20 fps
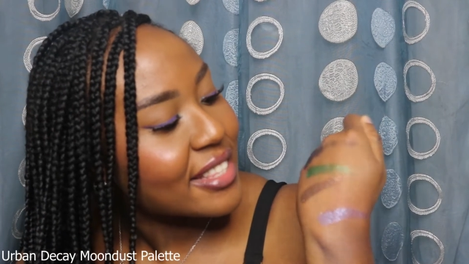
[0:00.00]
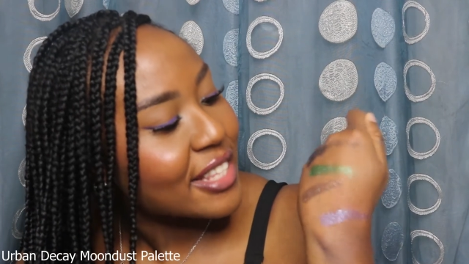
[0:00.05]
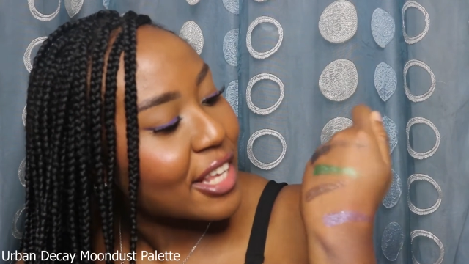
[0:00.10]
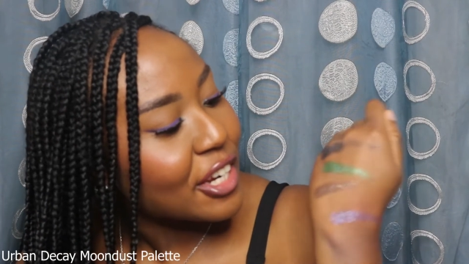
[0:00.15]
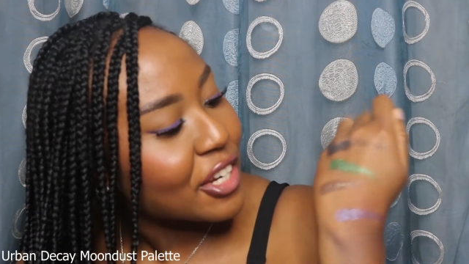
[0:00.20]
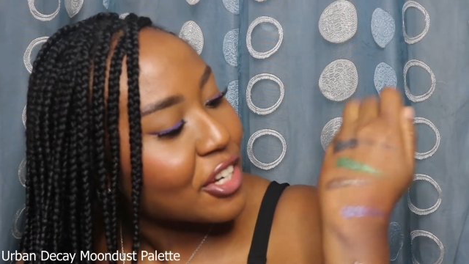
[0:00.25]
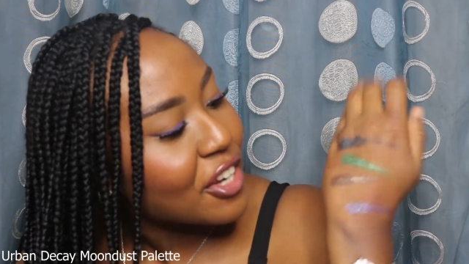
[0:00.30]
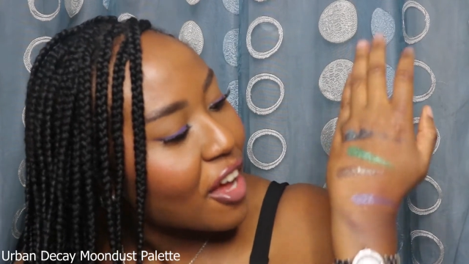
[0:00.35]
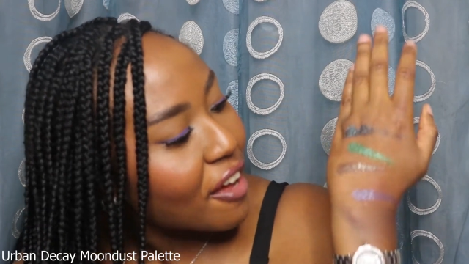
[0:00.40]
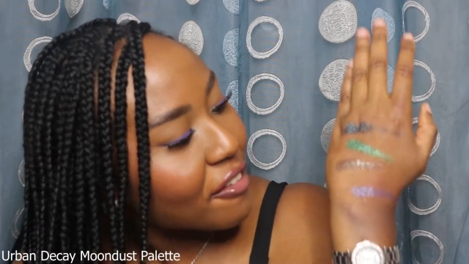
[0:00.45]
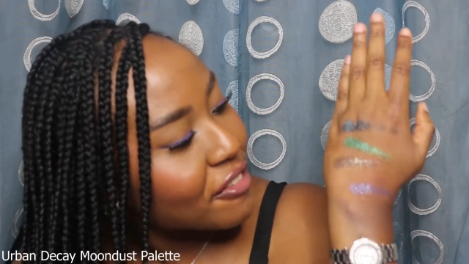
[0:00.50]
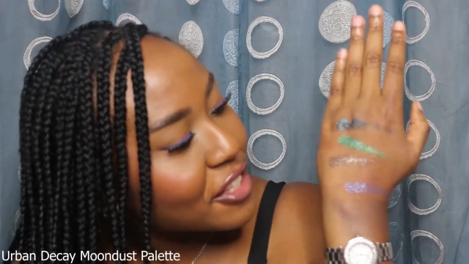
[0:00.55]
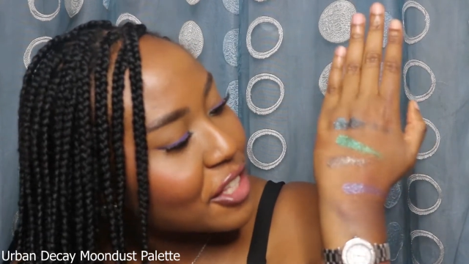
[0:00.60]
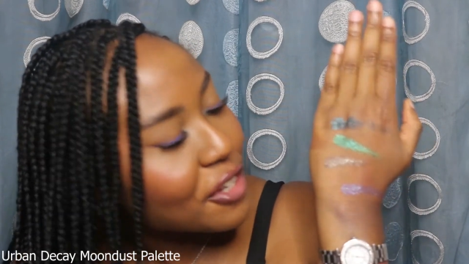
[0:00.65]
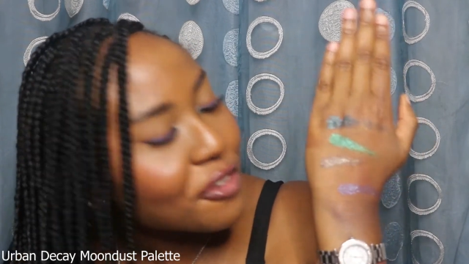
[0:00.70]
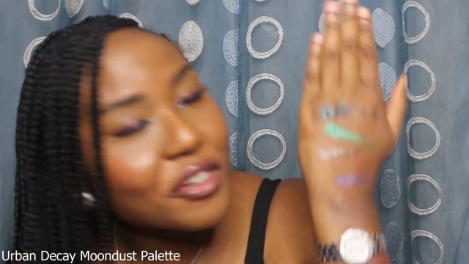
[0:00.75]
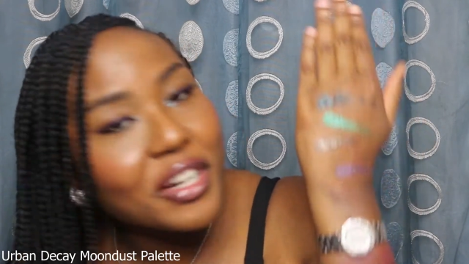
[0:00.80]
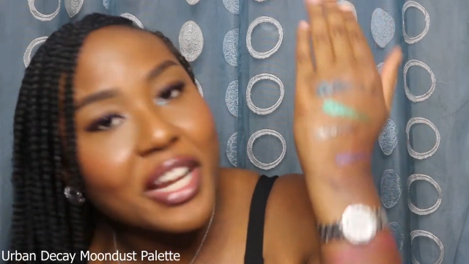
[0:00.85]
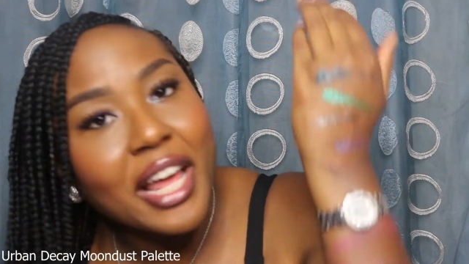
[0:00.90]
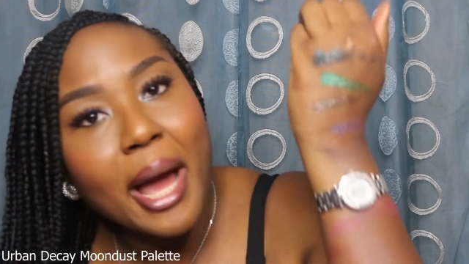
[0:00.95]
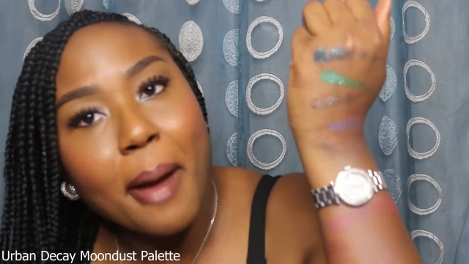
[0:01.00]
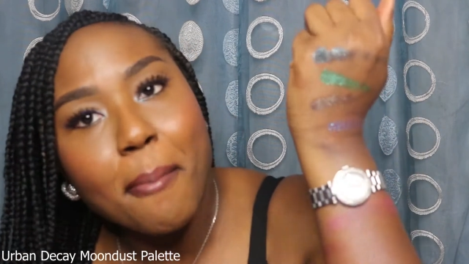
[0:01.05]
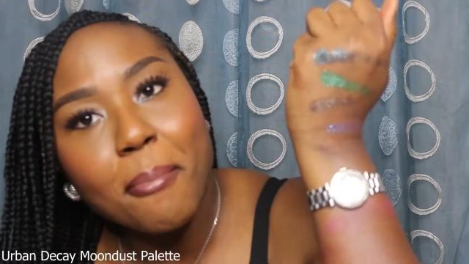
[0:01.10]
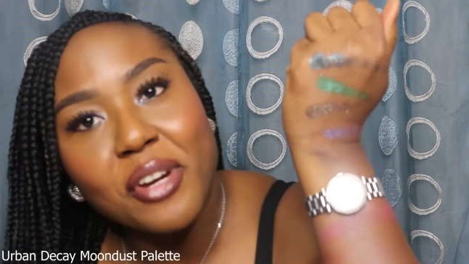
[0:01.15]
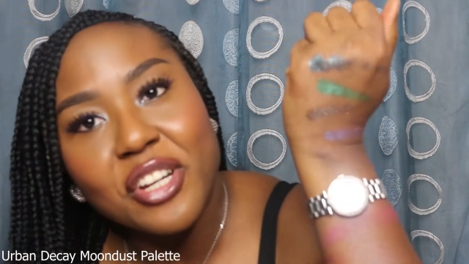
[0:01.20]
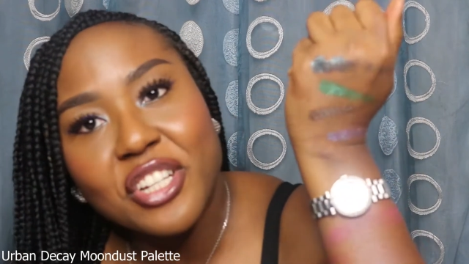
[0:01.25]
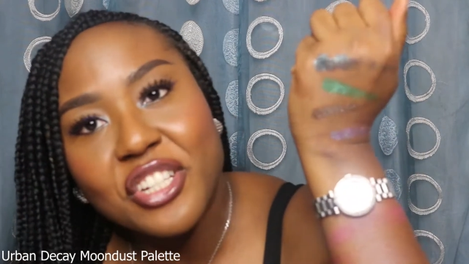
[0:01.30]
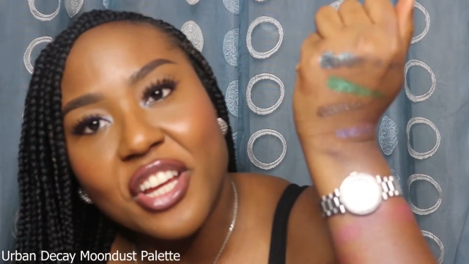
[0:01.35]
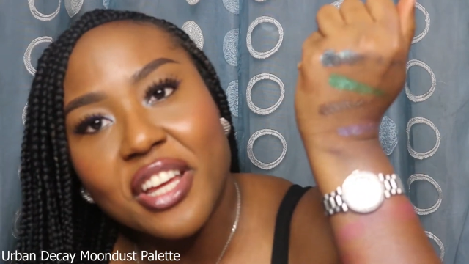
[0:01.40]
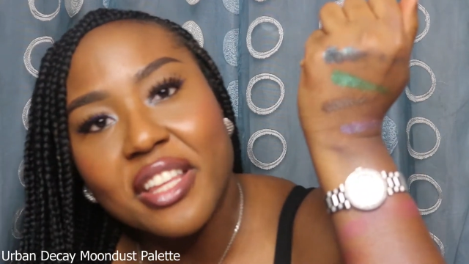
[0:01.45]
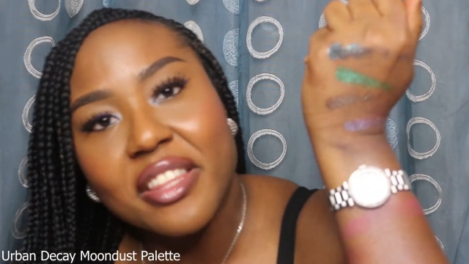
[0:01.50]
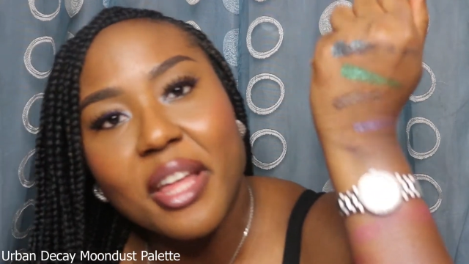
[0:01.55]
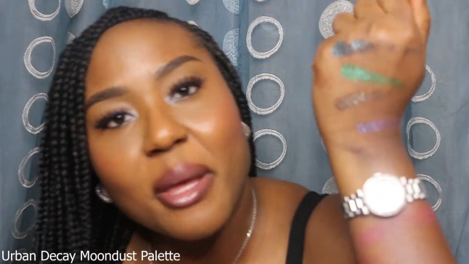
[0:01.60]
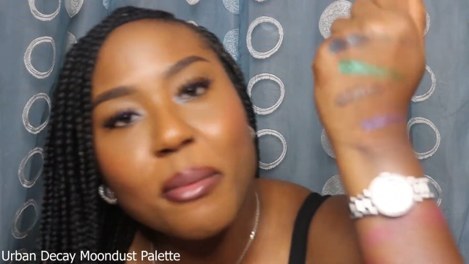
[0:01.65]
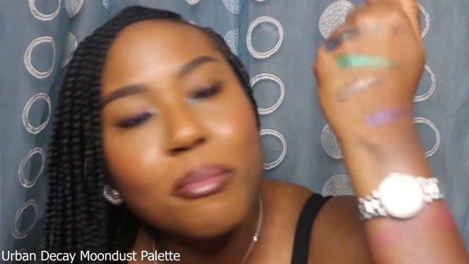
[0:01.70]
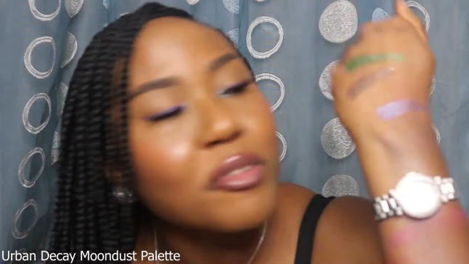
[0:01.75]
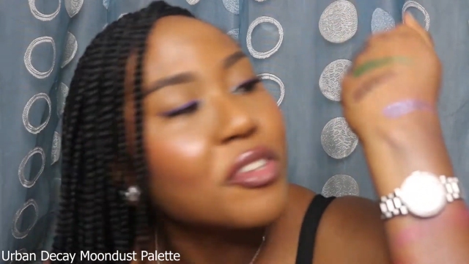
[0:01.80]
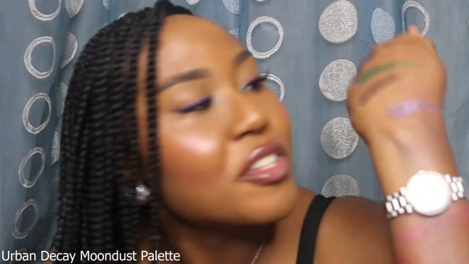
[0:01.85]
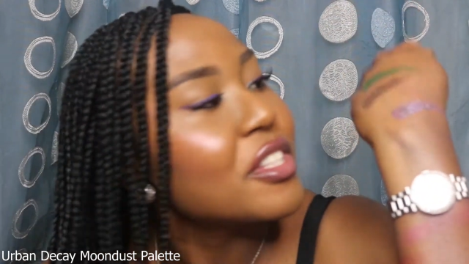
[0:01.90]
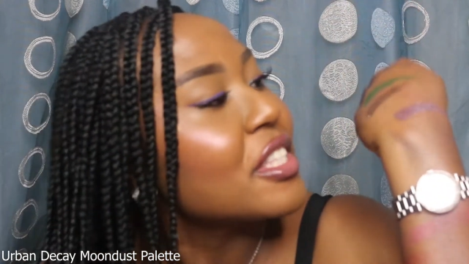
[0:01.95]
enough to really appreciate their
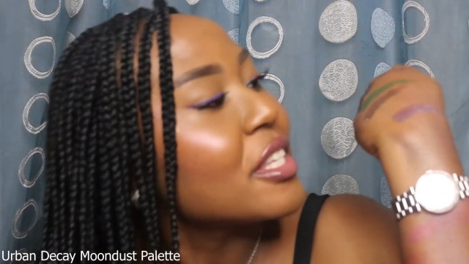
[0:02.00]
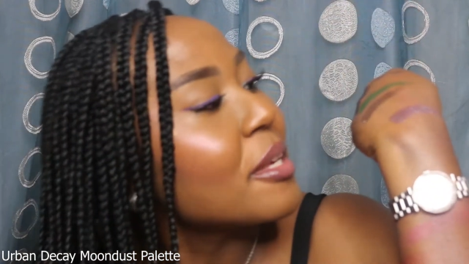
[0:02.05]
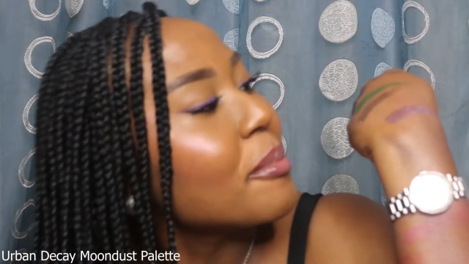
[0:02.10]
beauty,